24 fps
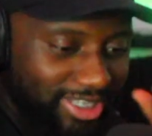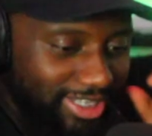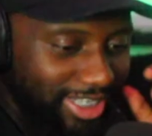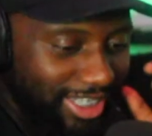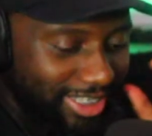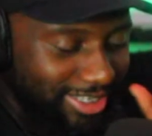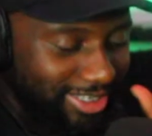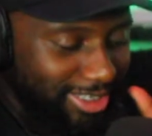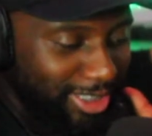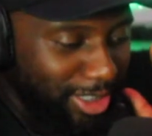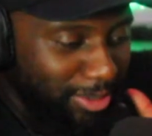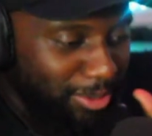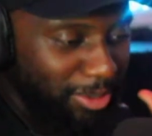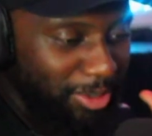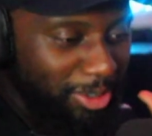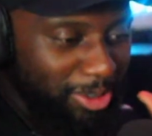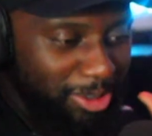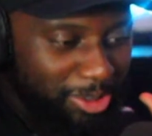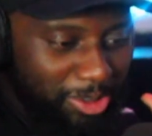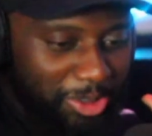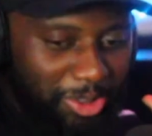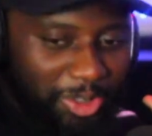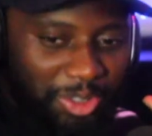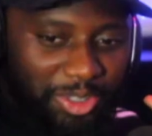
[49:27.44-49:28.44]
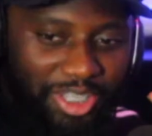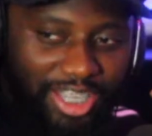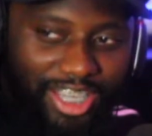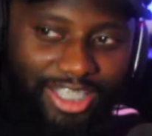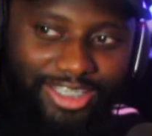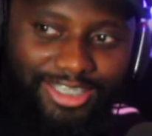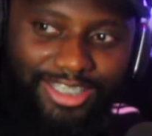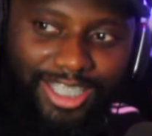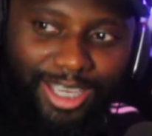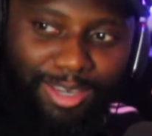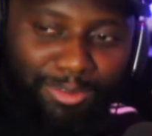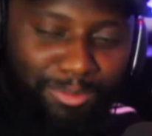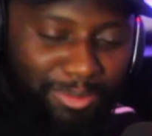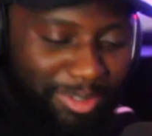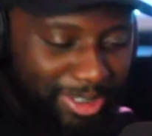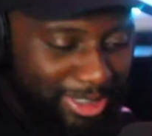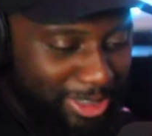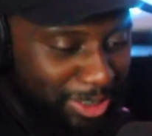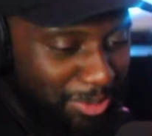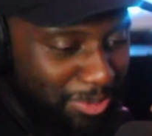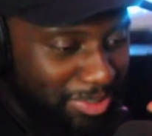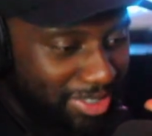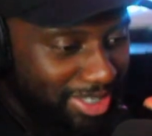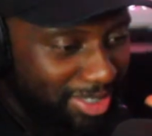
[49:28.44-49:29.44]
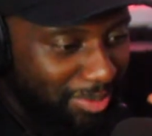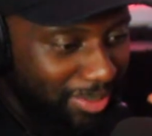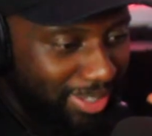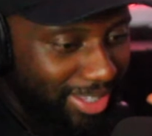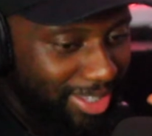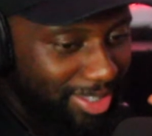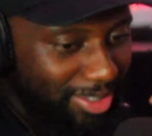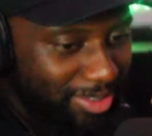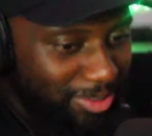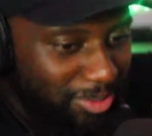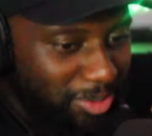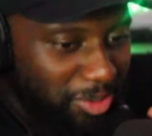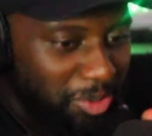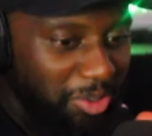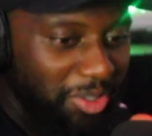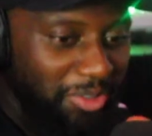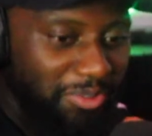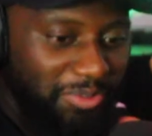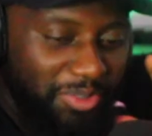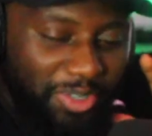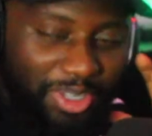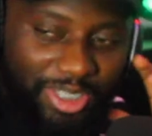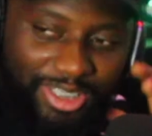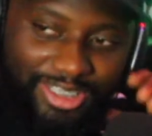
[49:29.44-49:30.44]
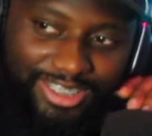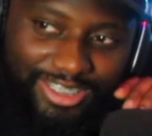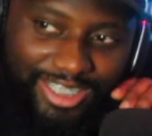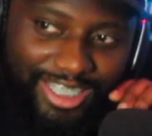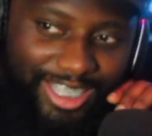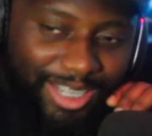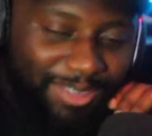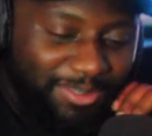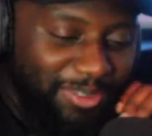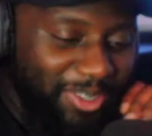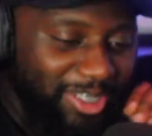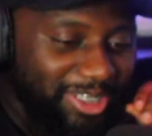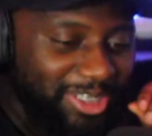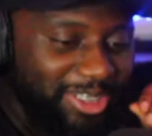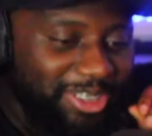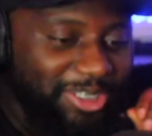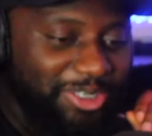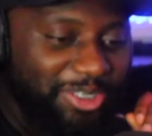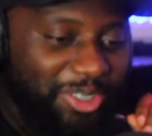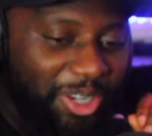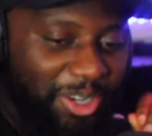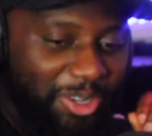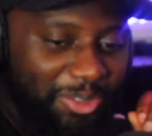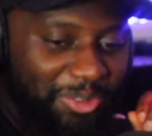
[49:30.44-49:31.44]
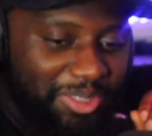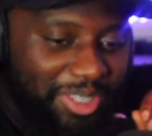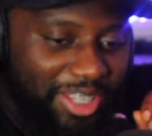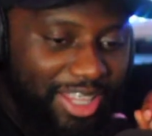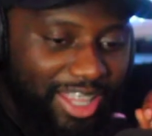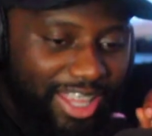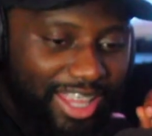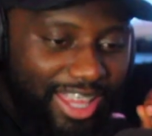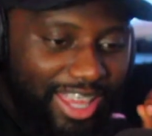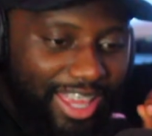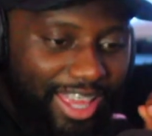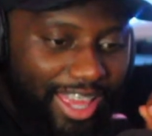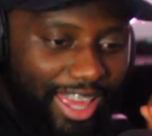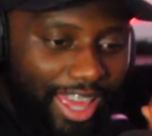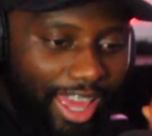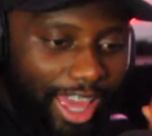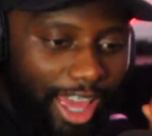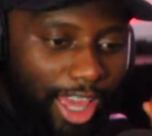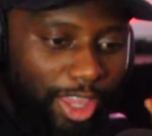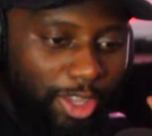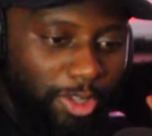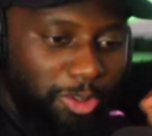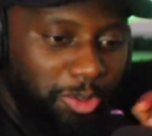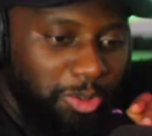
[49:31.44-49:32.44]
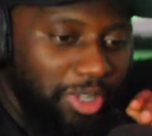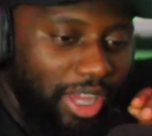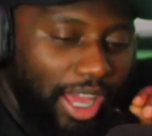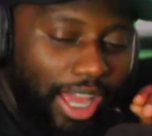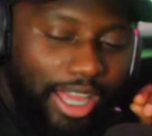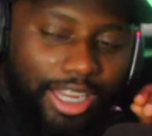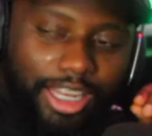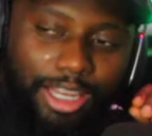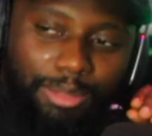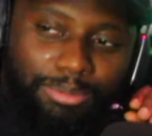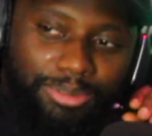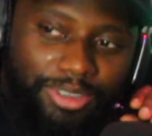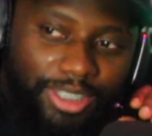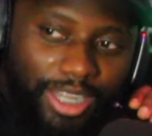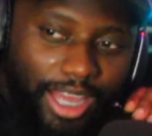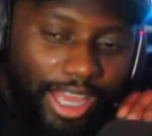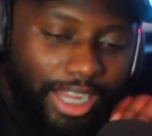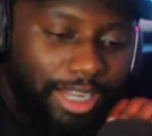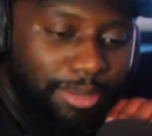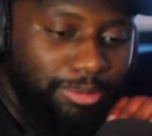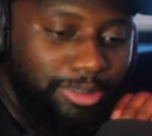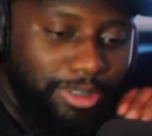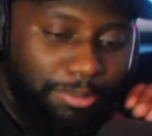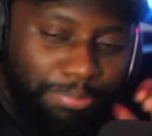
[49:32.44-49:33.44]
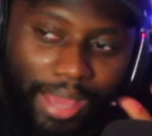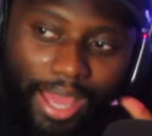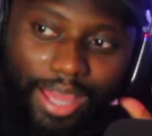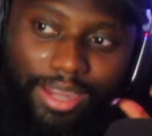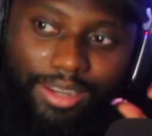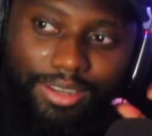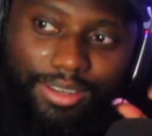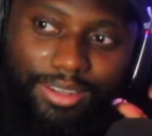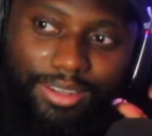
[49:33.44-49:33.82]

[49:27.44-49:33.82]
sound sick when you're in the studio and you hear something? You see when you do a verse and the verse is cold and you do the ad-libs and the ad-libs are panned.